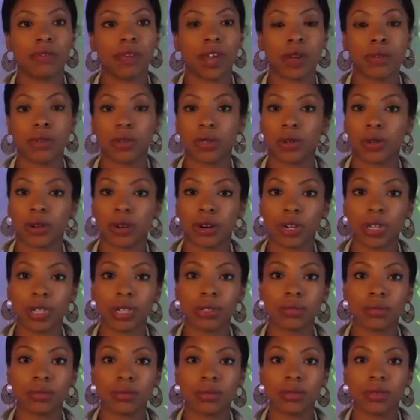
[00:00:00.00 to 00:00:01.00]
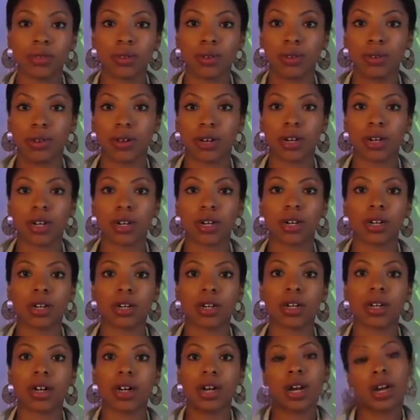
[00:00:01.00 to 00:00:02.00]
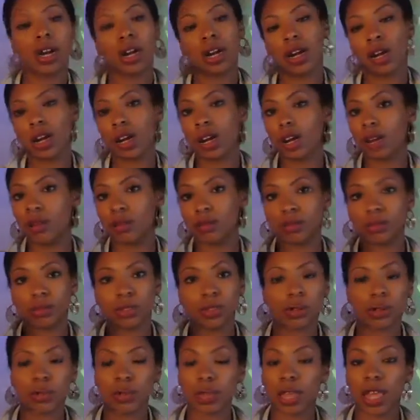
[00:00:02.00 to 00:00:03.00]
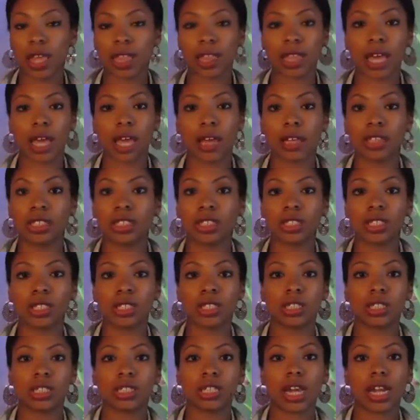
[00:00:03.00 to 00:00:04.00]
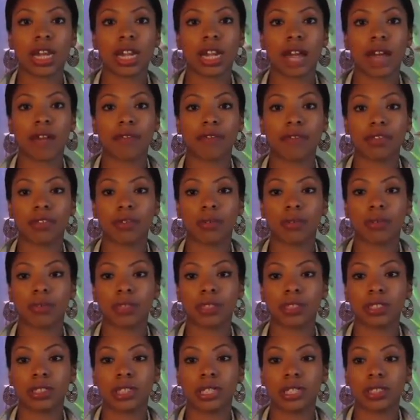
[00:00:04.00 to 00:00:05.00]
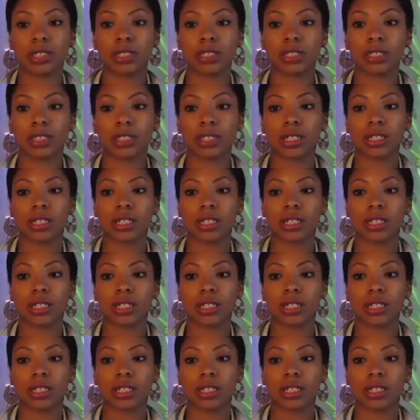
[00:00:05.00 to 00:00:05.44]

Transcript: Ecuadorian or something like that. She is not an African princess.